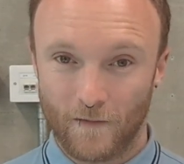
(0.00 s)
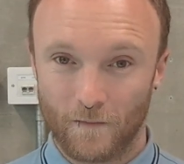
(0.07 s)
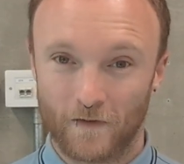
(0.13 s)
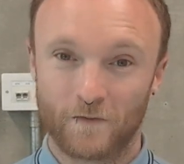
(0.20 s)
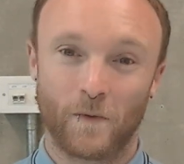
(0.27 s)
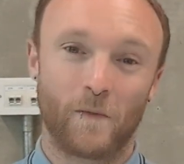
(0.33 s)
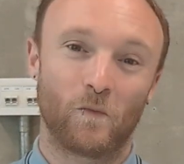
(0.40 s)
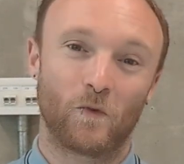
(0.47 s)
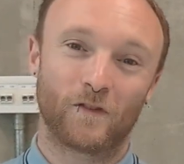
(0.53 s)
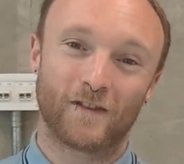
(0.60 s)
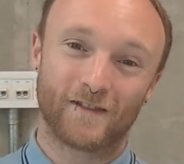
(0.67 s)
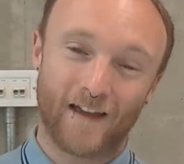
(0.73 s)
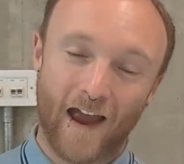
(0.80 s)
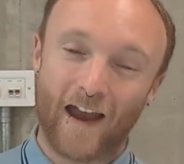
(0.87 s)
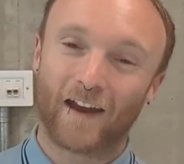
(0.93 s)
between what
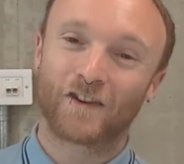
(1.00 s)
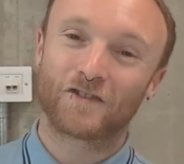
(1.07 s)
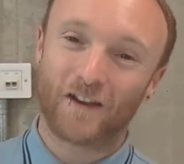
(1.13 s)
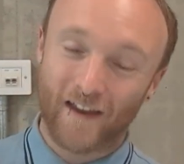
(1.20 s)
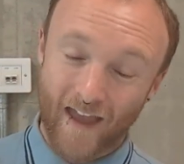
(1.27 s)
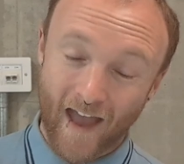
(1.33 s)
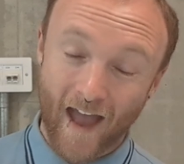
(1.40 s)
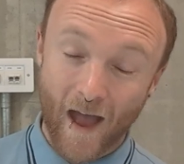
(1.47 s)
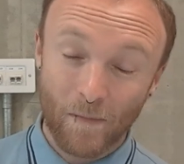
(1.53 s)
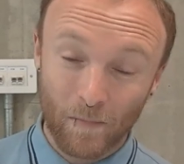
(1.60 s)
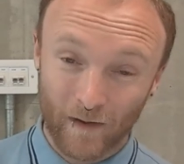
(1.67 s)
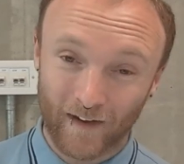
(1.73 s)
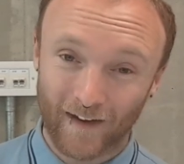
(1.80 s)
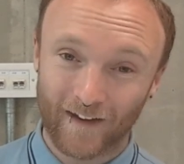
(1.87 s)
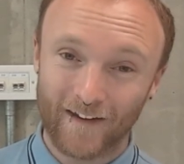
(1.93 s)
is actually
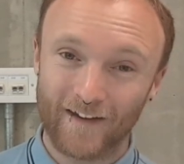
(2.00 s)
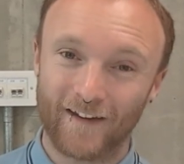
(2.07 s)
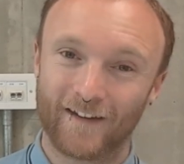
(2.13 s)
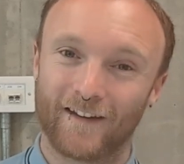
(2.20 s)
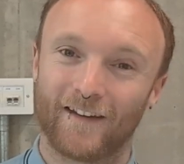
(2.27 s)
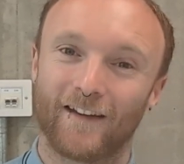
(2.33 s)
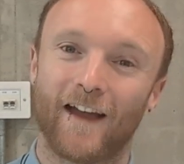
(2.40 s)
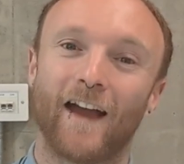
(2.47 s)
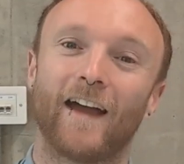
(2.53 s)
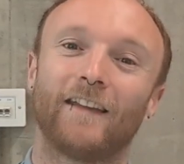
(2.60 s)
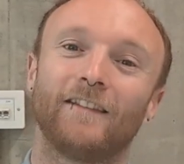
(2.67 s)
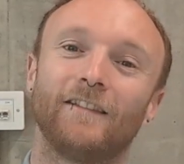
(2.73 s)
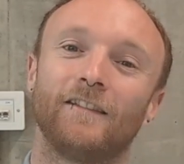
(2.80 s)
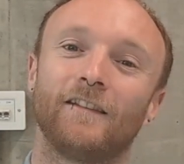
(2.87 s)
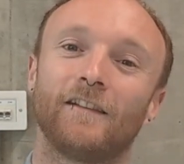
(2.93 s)
happening,
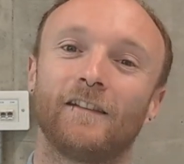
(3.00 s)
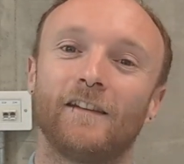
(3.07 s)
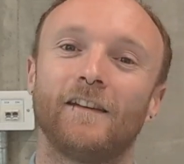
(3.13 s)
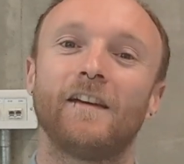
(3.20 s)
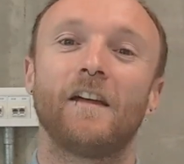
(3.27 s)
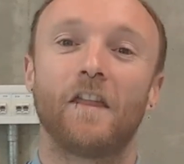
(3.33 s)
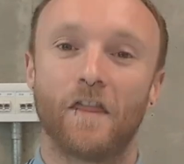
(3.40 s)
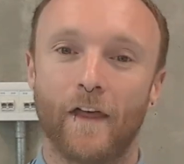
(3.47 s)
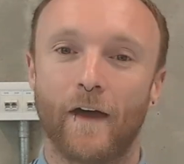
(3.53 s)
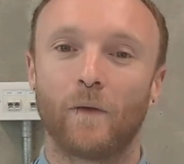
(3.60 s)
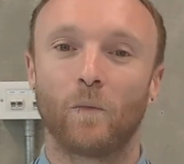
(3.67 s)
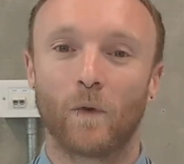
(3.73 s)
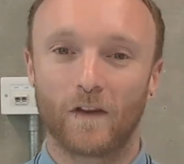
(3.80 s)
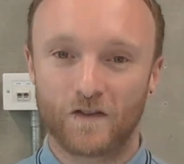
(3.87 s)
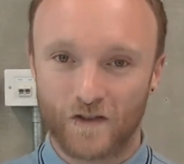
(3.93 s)
and that
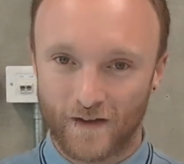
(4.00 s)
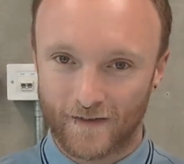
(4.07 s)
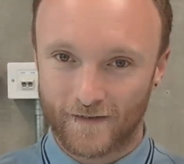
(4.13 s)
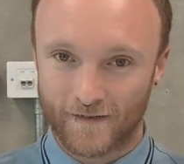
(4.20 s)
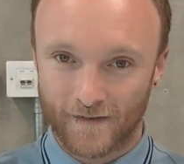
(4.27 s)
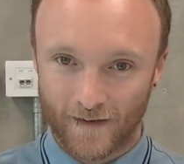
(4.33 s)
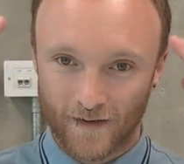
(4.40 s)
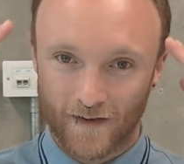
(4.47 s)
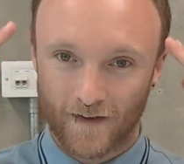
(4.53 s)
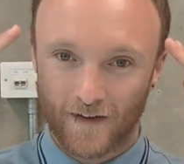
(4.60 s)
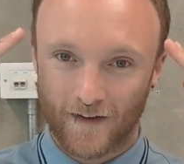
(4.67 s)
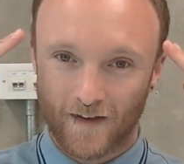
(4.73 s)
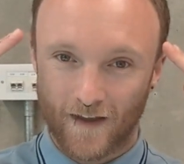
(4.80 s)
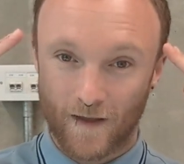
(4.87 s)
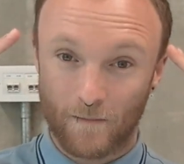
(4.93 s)
which is
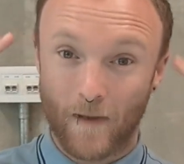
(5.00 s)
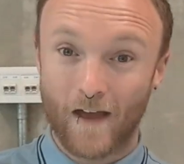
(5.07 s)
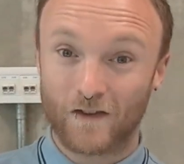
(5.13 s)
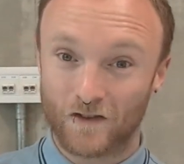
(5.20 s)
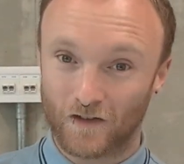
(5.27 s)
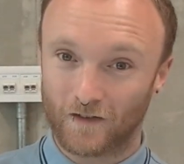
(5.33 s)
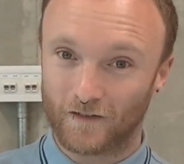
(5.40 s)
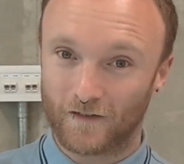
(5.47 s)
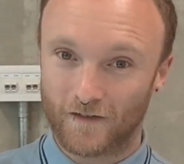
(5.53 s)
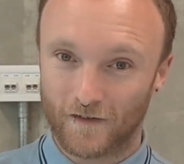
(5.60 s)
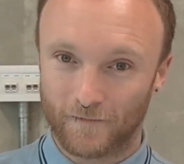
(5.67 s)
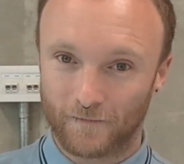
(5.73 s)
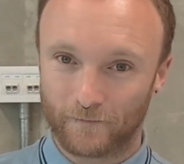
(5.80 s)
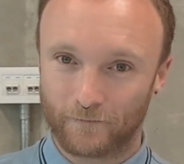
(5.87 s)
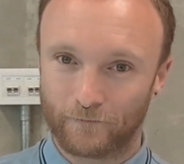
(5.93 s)
imagined.
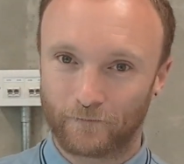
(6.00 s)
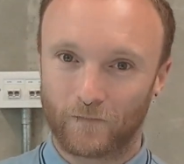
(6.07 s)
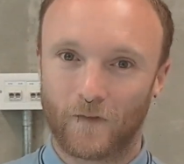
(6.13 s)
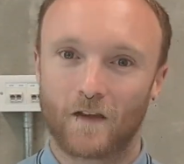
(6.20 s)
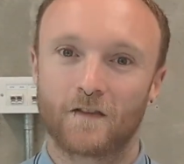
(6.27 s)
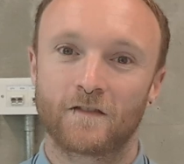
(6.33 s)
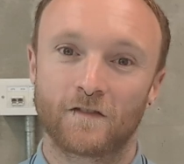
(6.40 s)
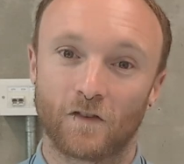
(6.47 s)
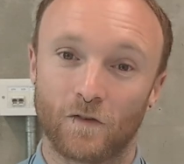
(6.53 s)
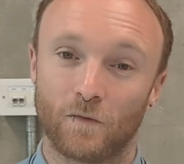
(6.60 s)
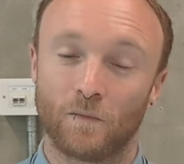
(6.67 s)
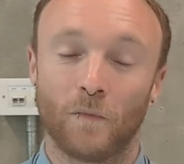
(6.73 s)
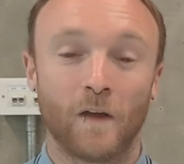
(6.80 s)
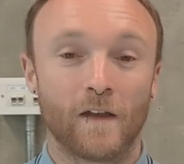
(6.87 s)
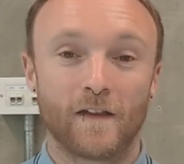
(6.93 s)
So
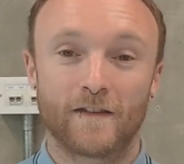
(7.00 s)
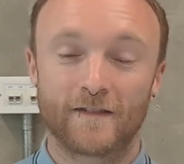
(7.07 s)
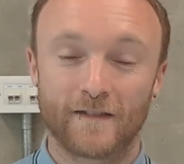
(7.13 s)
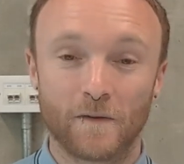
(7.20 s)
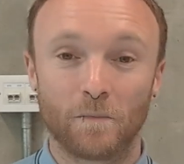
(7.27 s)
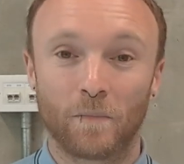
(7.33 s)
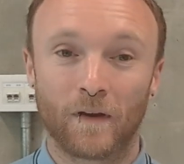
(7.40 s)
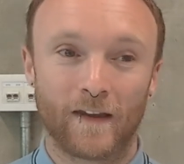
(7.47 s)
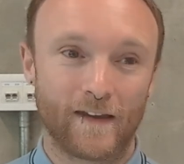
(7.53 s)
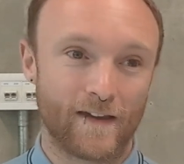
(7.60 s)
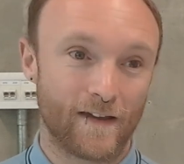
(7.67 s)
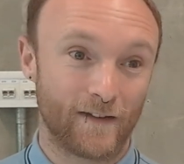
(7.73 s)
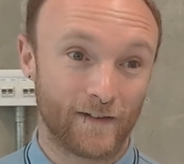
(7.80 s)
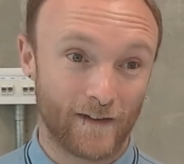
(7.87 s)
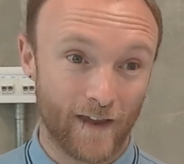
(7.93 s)

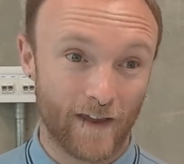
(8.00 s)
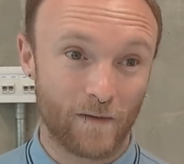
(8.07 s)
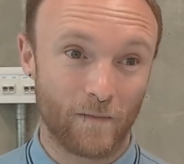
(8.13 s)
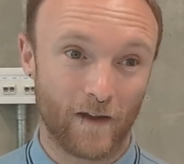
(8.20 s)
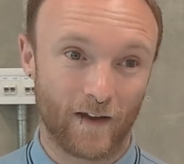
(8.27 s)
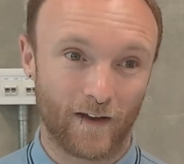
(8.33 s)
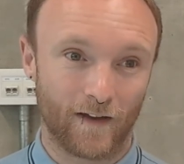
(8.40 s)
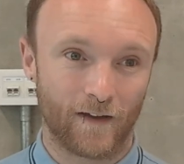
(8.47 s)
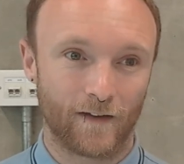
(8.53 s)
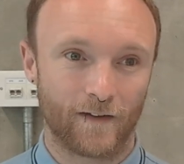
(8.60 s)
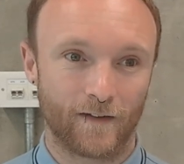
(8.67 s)
simply naming